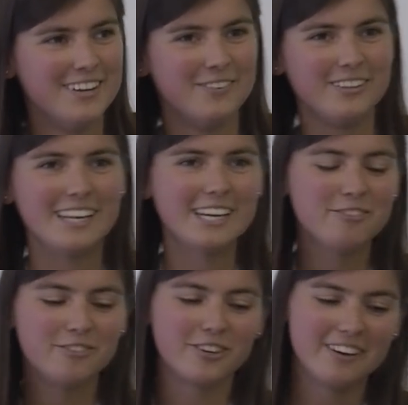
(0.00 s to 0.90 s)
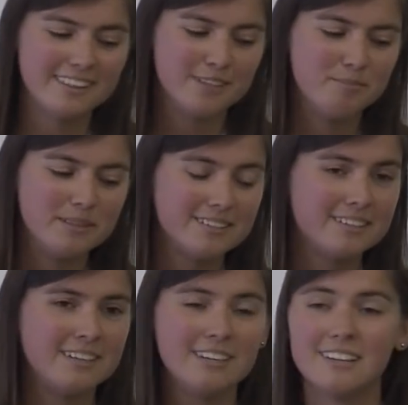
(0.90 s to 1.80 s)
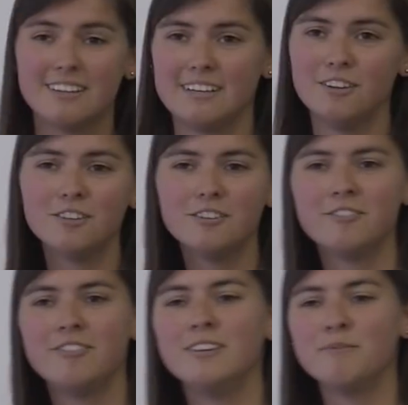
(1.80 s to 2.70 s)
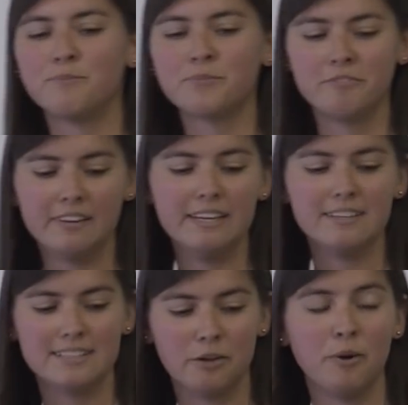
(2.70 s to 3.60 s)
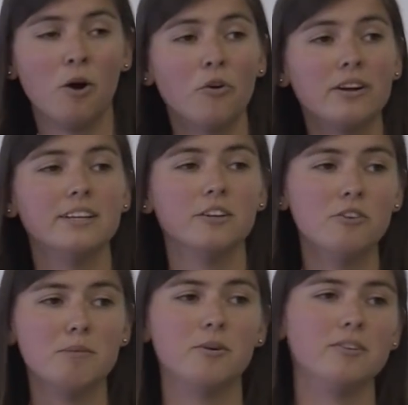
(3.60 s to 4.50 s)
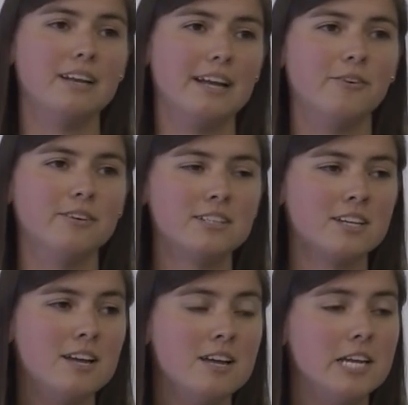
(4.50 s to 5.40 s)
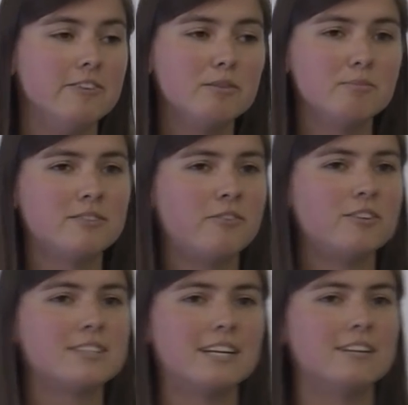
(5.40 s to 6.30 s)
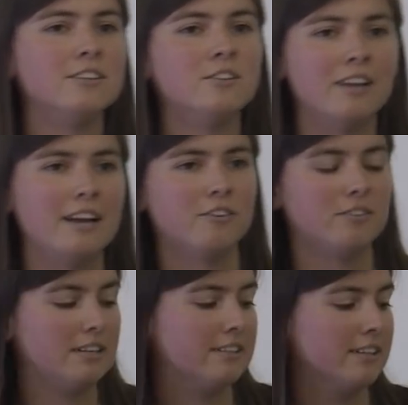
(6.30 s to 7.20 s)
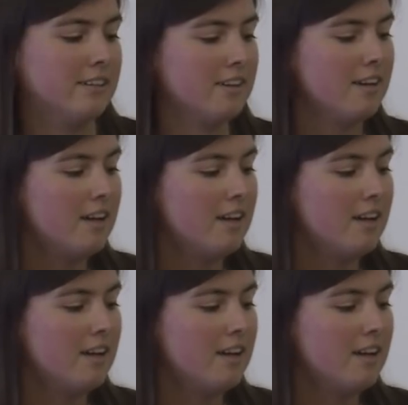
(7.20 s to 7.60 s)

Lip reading: We take it for granted, but there are a lot of things that we already know about the language, even before starting to learn it.